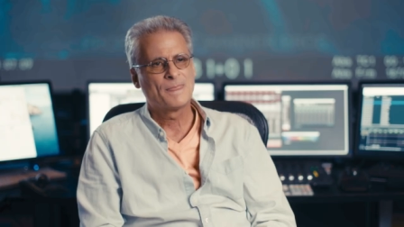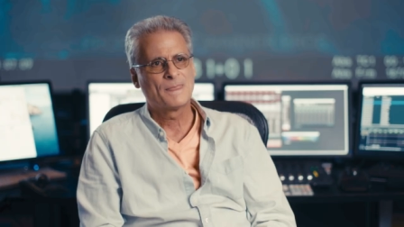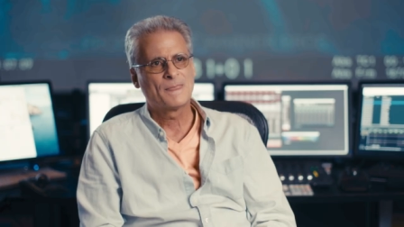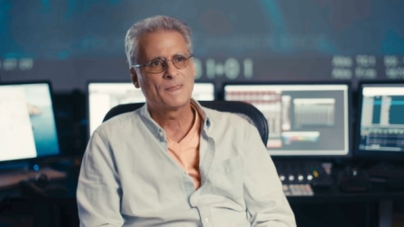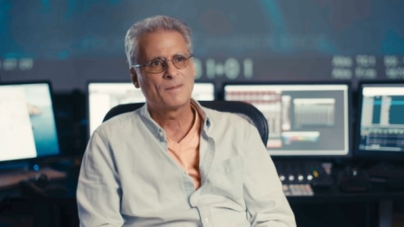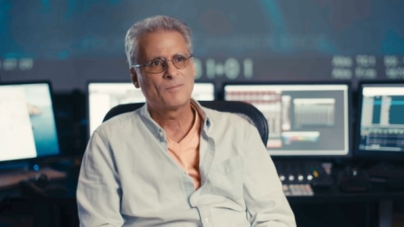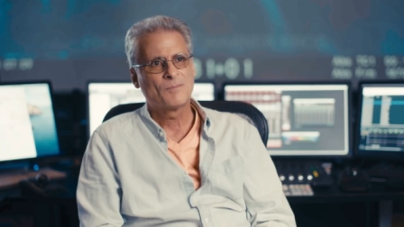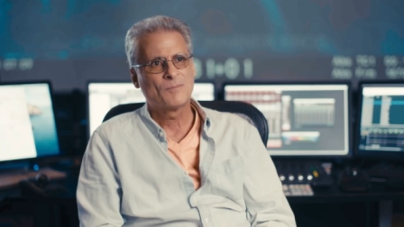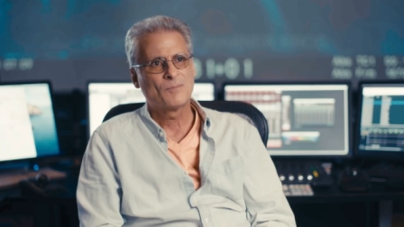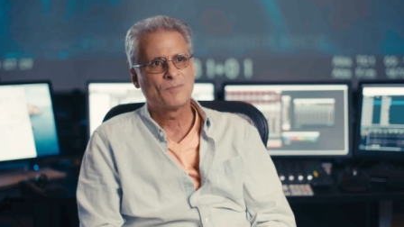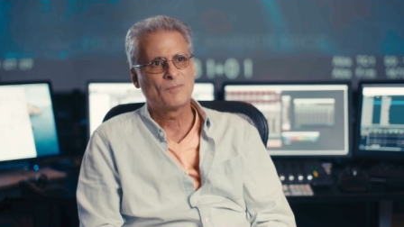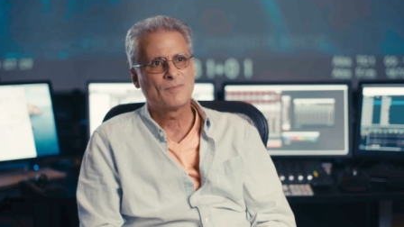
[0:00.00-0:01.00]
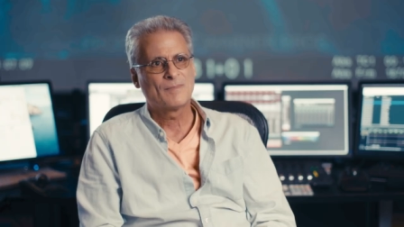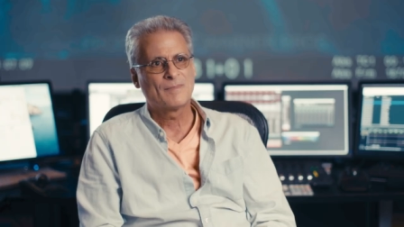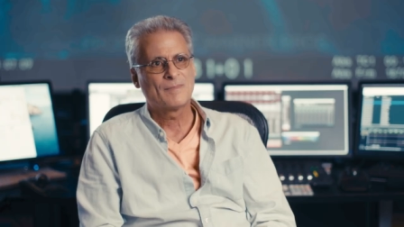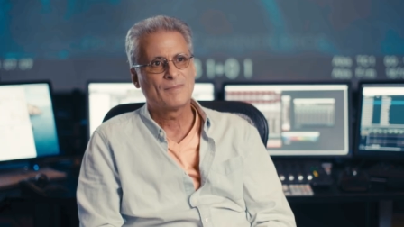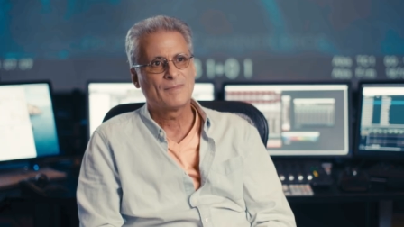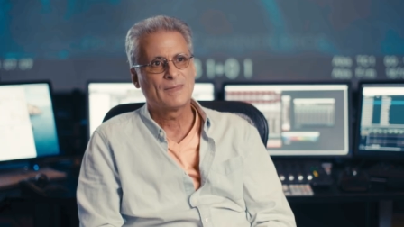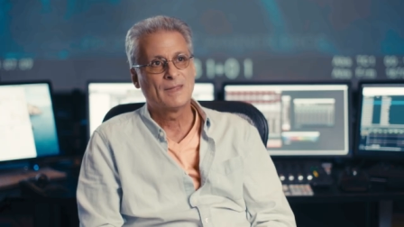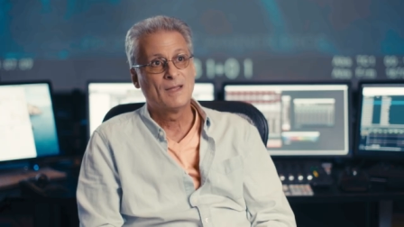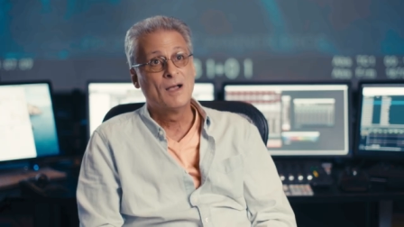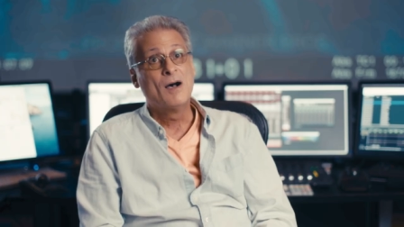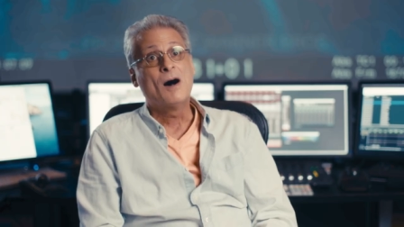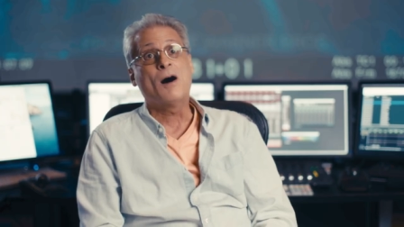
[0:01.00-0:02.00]
a windshield while driving.
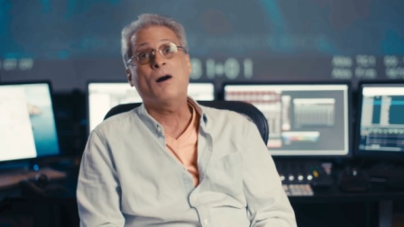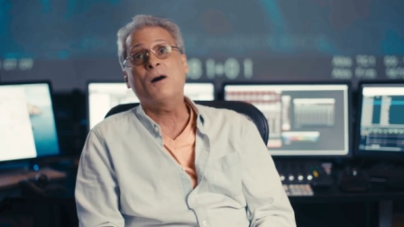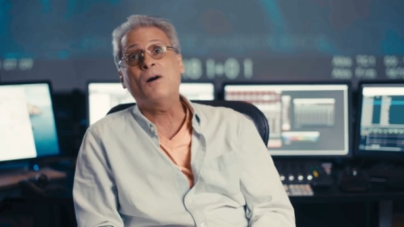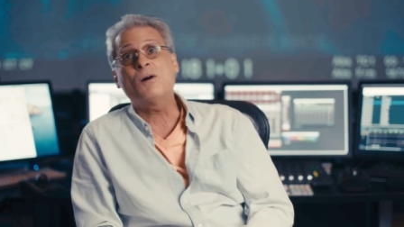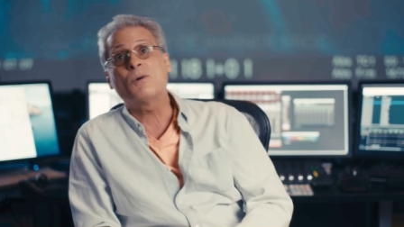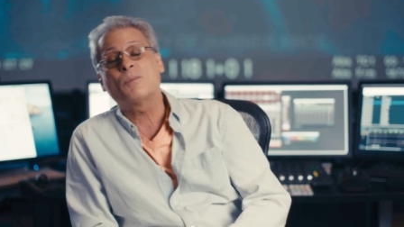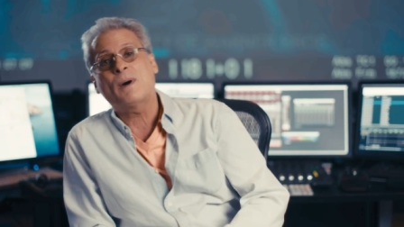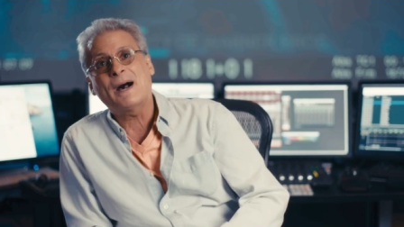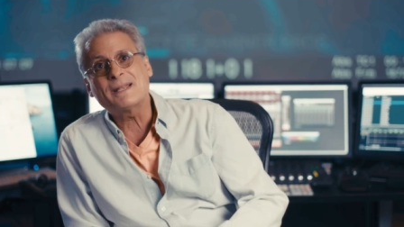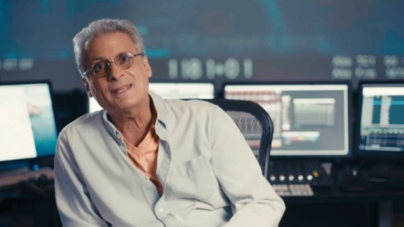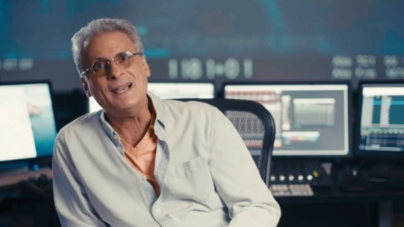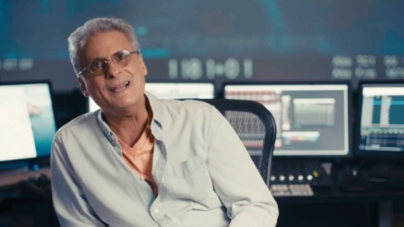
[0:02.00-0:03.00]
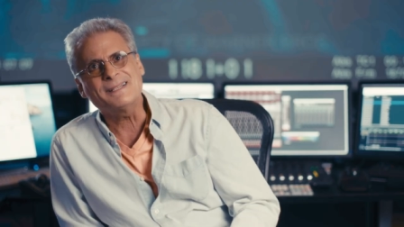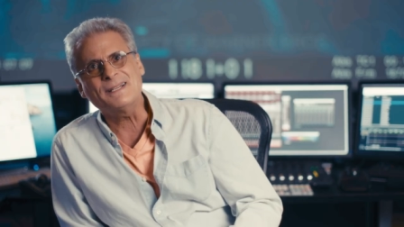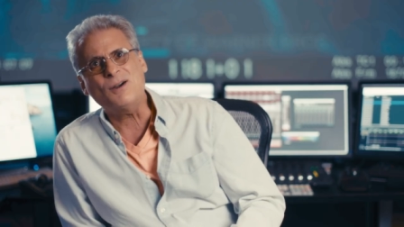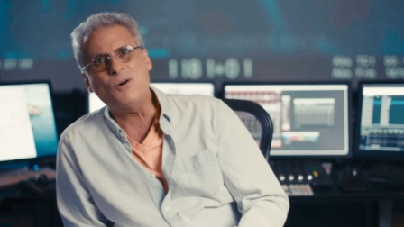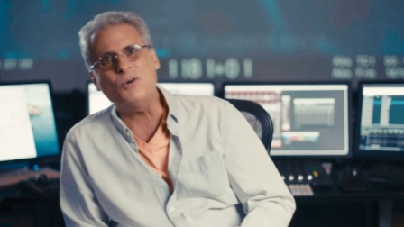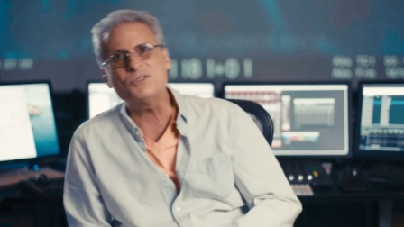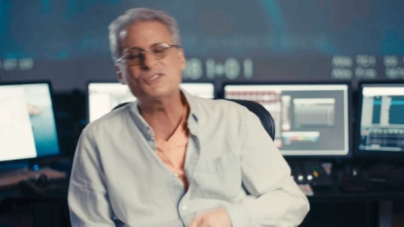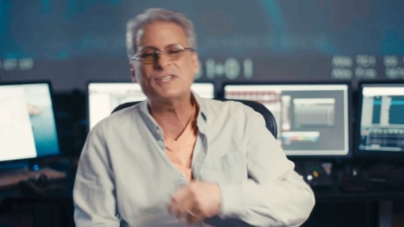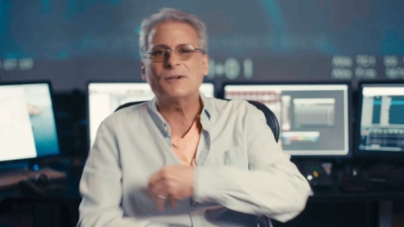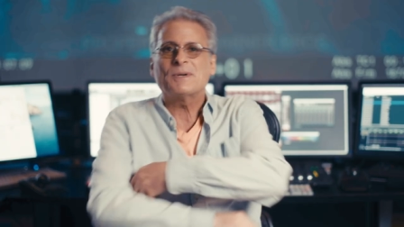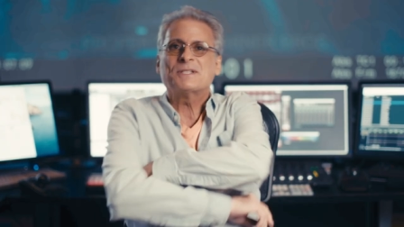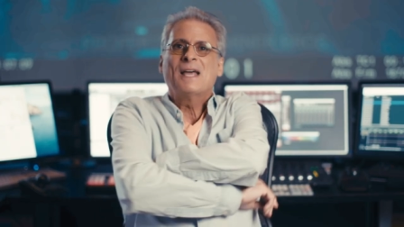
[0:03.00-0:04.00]
Oh, I, yeah, I did a whole
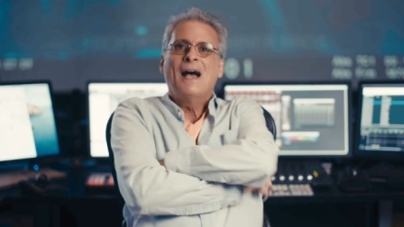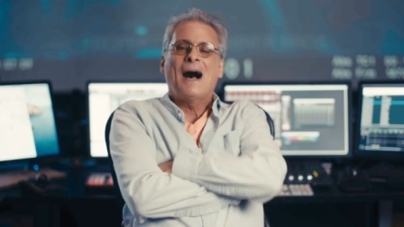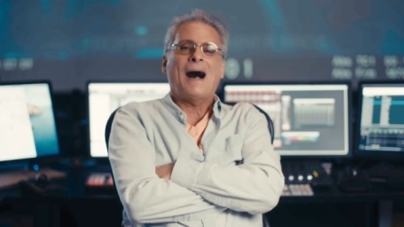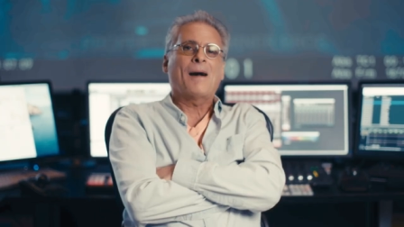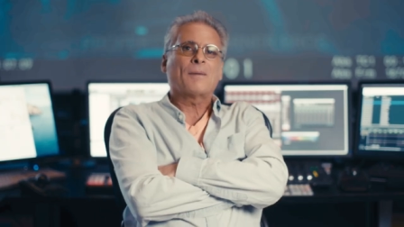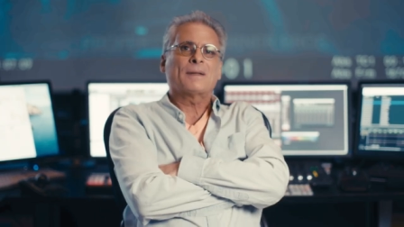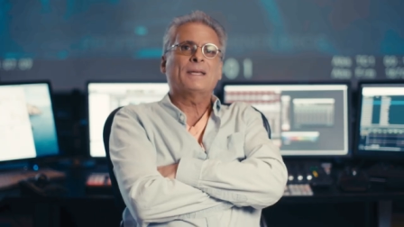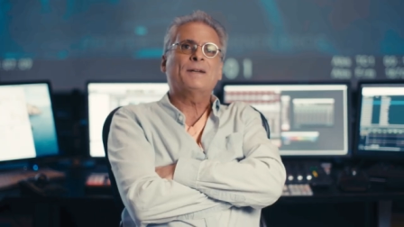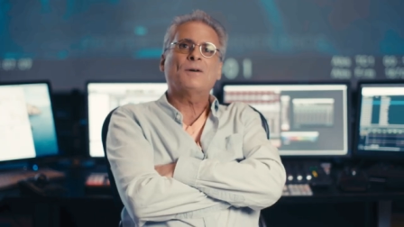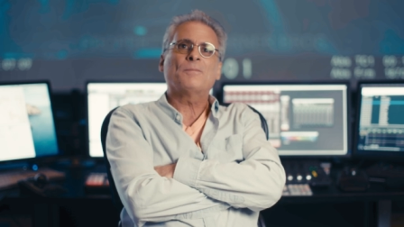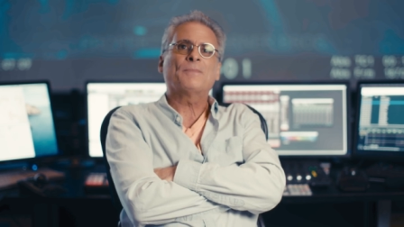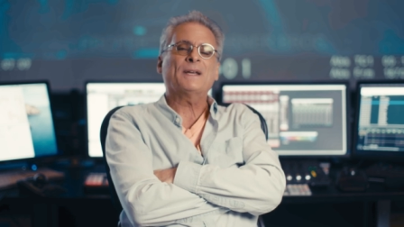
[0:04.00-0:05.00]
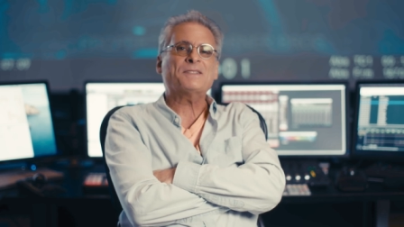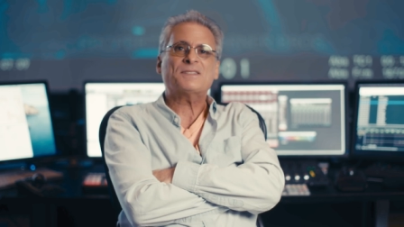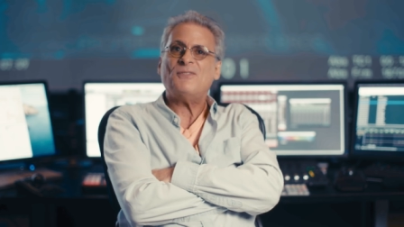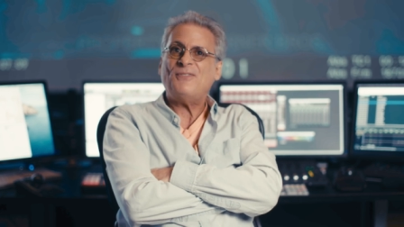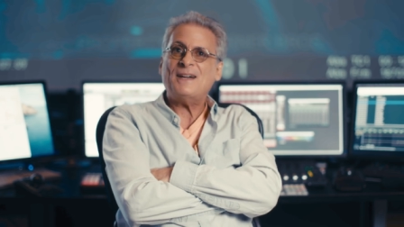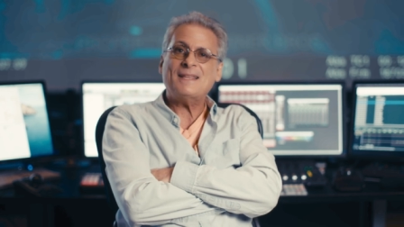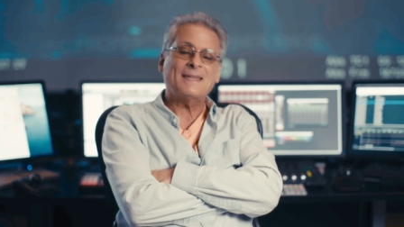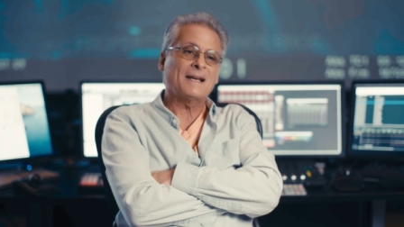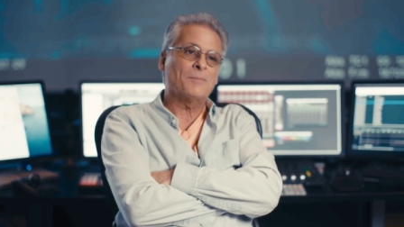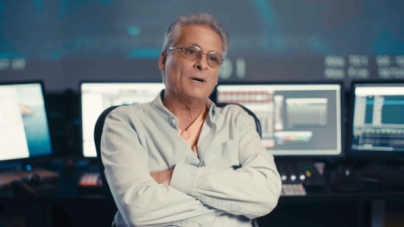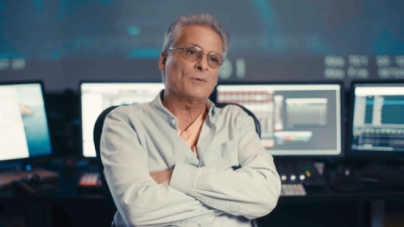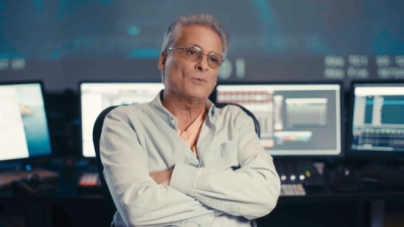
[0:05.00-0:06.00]
series. I, you know, that's the funny thing
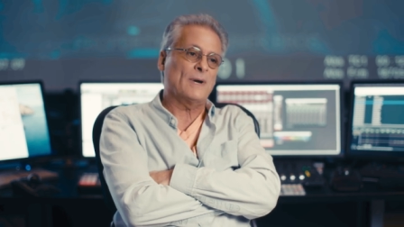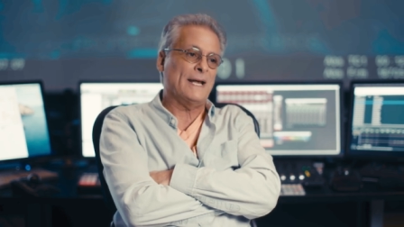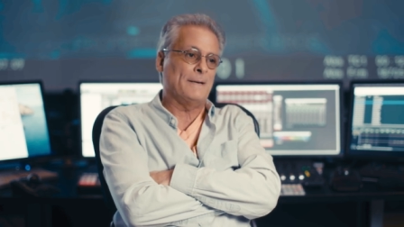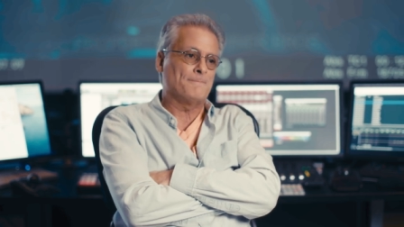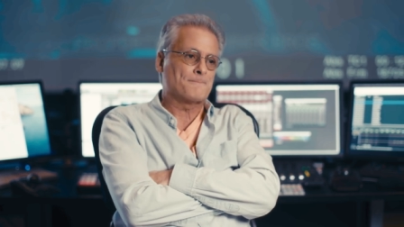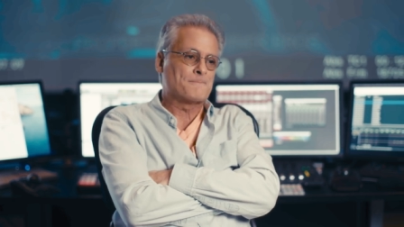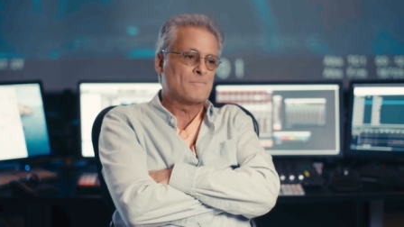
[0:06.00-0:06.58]
about rain.